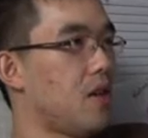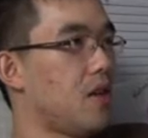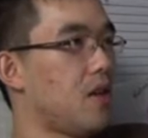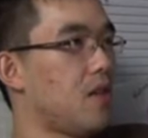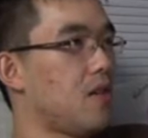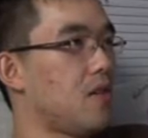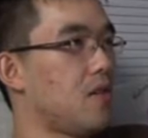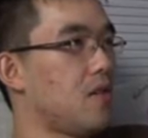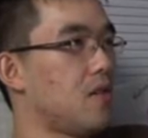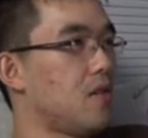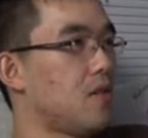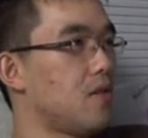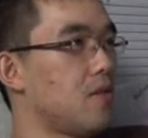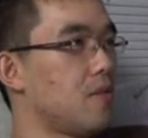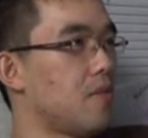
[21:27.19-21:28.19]
uh,
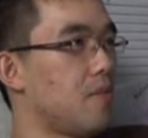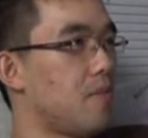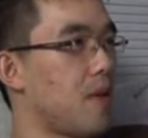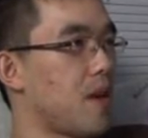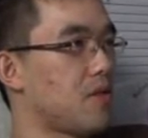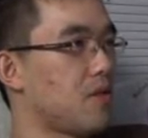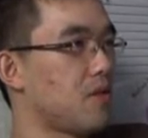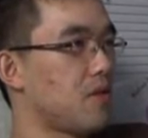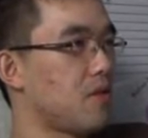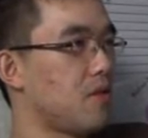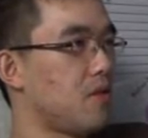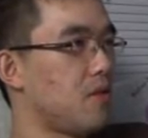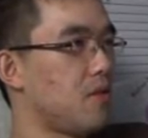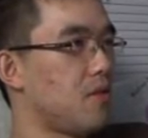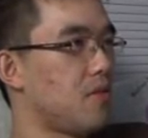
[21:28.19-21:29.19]
bounce or
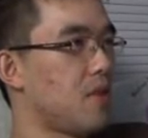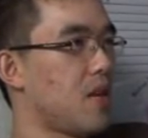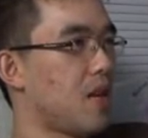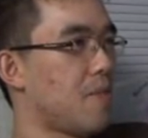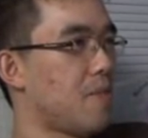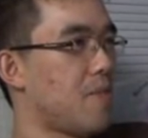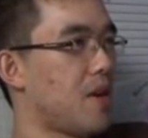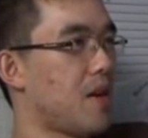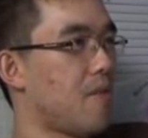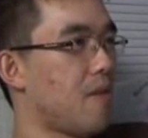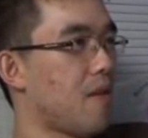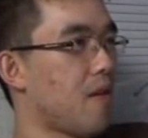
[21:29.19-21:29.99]
thingamabob.